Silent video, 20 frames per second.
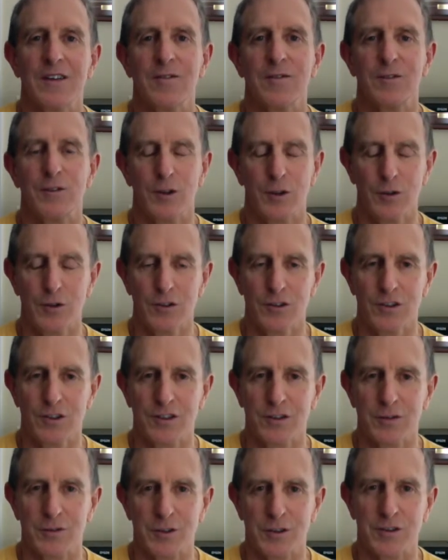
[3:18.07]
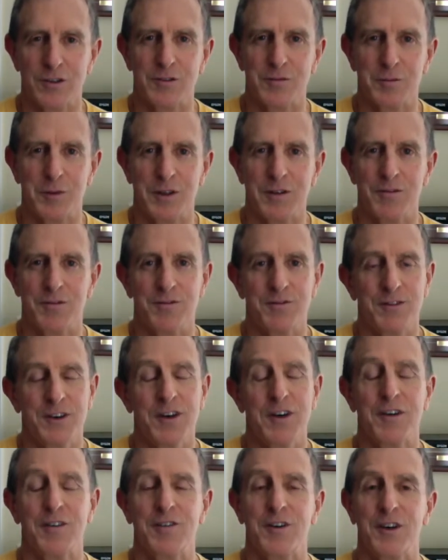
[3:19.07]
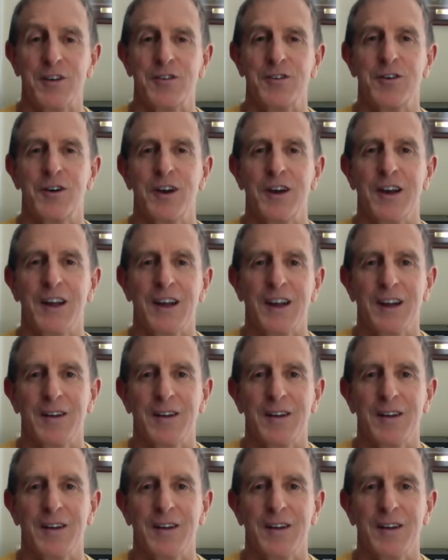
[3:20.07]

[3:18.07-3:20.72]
fruit, which has been very frustrating.